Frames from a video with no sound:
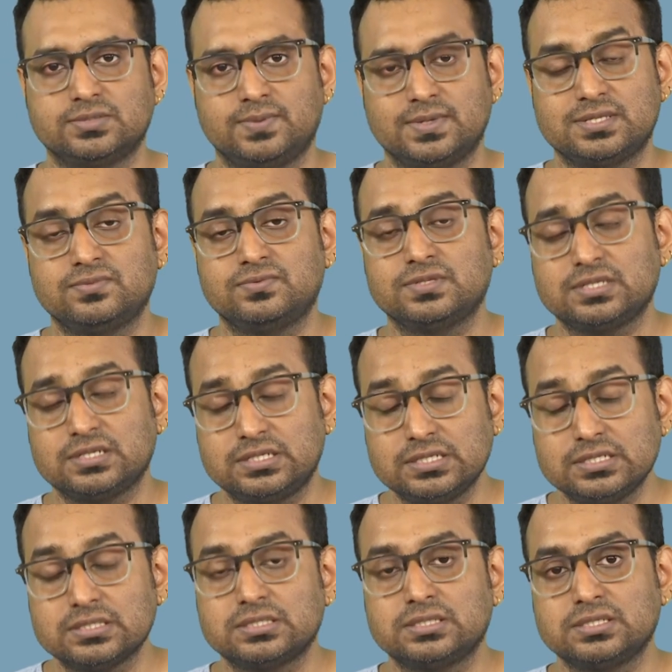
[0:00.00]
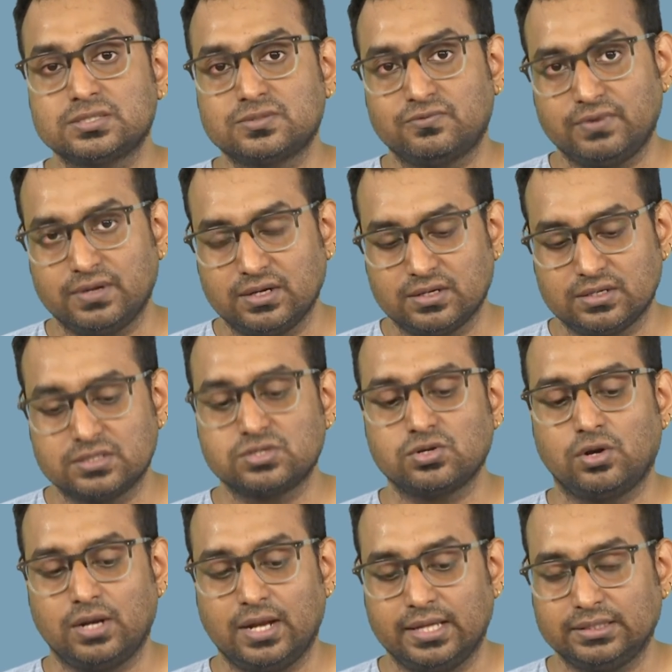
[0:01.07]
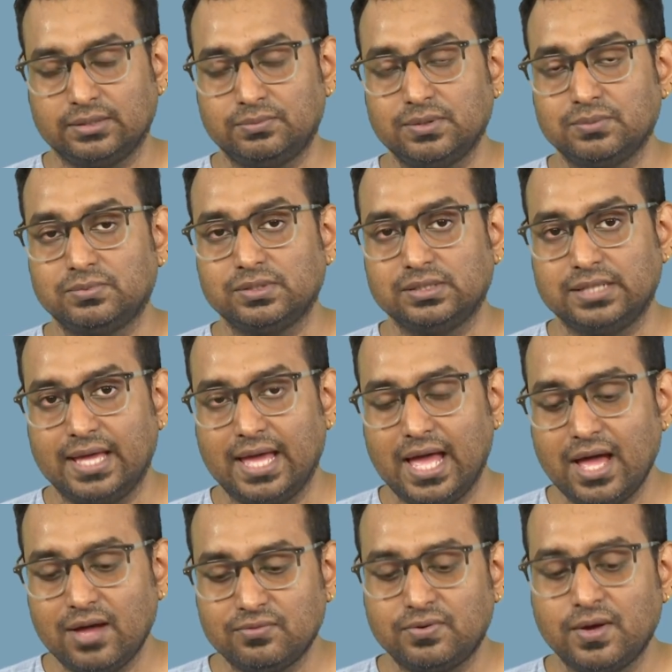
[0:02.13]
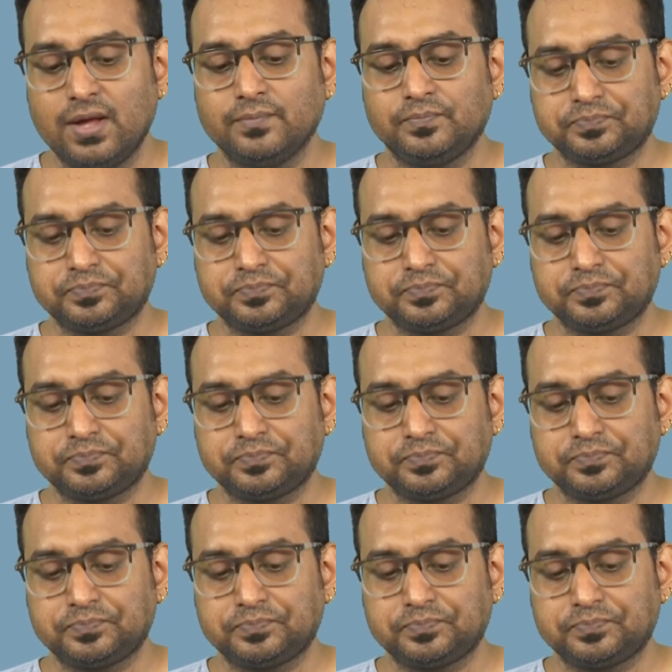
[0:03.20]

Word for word: specificities these figures or like the people they have